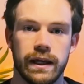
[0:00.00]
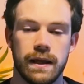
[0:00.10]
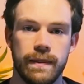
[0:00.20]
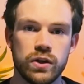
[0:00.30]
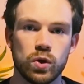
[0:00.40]

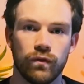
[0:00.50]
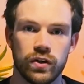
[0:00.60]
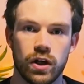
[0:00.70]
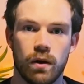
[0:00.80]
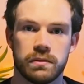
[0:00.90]
In this short
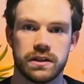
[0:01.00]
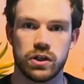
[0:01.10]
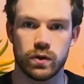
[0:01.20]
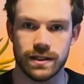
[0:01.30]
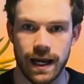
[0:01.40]
video, I'm going to
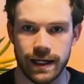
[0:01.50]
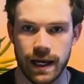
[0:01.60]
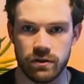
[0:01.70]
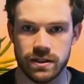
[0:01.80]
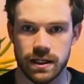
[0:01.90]
teach you exactly
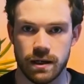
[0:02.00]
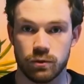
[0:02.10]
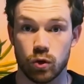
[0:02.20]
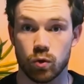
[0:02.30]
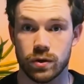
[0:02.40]
how to set up
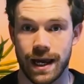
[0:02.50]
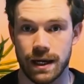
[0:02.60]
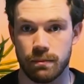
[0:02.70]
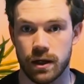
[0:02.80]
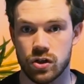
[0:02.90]
Google
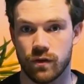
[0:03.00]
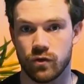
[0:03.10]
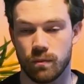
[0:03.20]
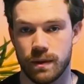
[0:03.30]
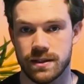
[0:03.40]
Tag Manager for
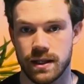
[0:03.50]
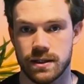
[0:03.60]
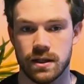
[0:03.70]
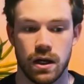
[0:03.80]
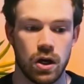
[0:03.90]
your
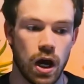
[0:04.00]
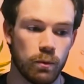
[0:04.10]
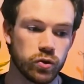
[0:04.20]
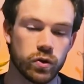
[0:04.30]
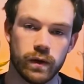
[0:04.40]
business. I'm
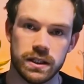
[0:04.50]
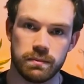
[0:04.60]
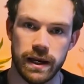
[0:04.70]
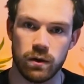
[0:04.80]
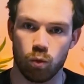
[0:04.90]
also going to
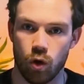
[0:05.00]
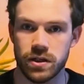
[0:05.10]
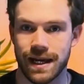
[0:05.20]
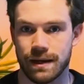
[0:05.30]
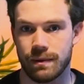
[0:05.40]
explain
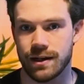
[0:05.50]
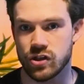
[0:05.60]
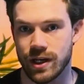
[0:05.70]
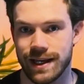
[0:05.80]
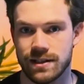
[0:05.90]
what Tag
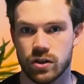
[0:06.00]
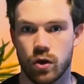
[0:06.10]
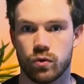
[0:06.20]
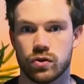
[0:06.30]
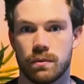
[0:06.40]
Manager is and go
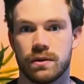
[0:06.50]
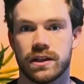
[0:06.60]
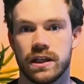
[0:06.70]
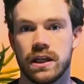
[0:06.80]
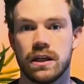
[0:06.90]
through some of the
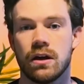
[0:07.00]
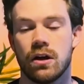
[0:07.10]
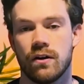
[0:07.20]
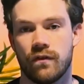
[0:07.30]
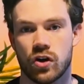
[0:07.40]
key
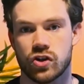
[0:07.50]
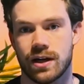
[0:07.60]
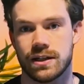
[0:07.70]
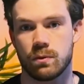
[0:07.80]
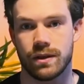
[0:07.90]

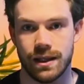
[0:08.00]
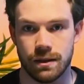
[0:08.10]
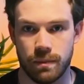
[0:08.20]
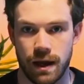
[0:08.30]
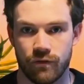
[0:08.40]
functionality within the
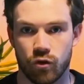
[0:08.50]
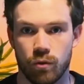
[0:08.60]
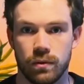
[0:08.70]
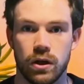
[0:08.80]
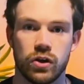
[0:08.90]

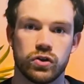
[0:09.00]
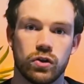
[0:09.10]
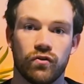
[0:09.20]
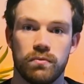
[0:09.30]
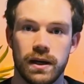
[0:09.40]
platform so
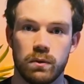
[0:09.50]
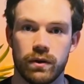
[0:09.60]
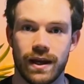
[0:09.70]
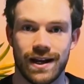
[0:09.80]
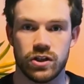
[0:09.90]
you're familiar
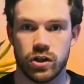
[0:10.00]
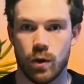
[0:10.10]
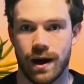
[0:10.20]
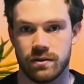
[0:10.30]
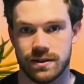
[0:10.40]
with it and you know
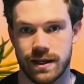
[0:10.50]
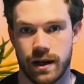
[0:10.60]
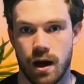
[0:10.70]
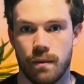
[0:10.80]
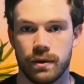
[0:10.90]
how to set
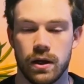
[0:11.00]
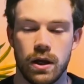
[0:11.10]
it up.